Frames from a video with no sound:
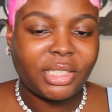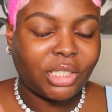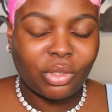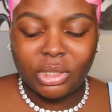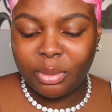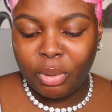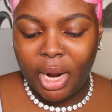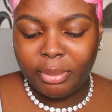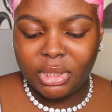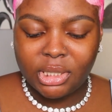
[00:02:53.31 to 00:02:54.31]
so to
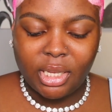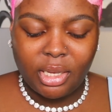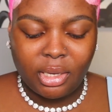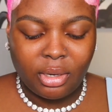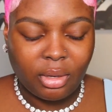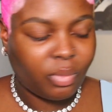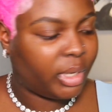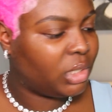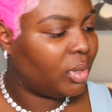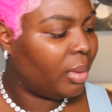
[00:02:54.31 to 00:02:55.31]
prime the skin,
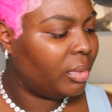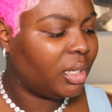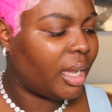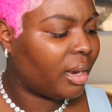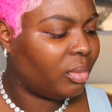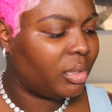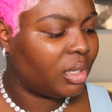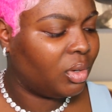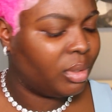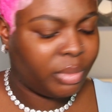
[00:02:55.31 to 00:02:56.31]
wait, I don't wanna
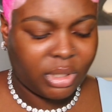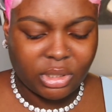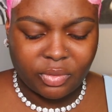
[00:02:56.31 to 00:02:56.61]
go in with this